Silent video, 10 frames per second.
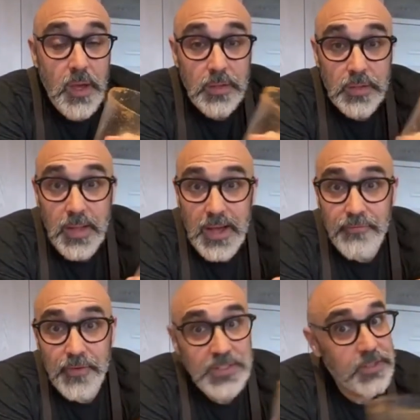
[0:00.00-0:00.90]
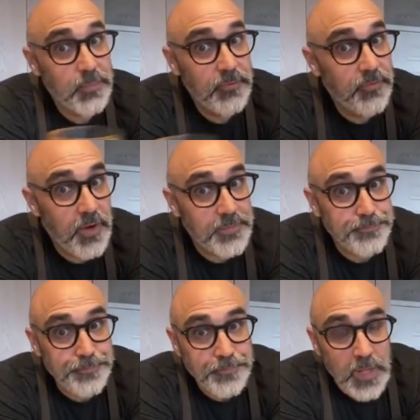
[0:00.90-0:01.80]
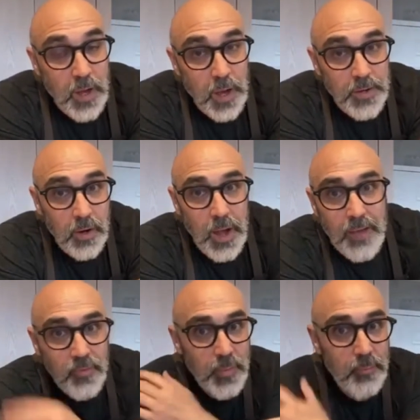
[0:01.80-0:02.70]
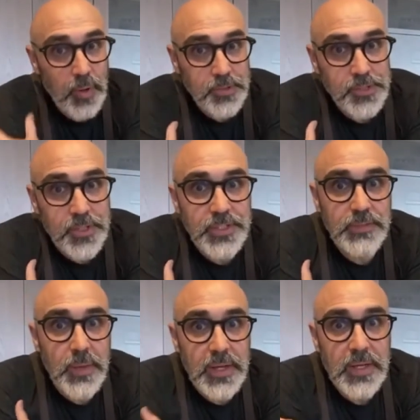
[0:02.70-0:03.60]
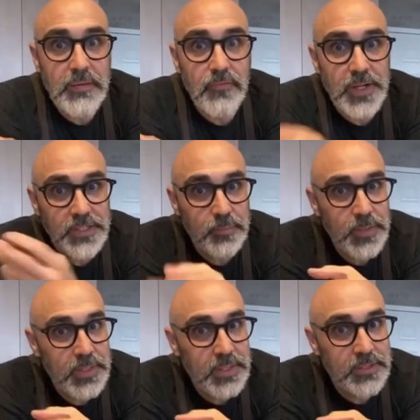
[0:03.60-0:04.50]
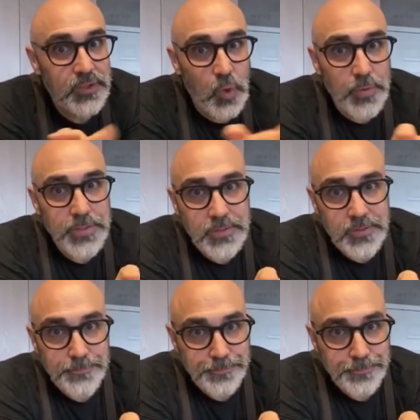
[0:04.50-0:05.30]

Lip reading: The live feeds have been fun. I know I haven't been posting as many recipe stories,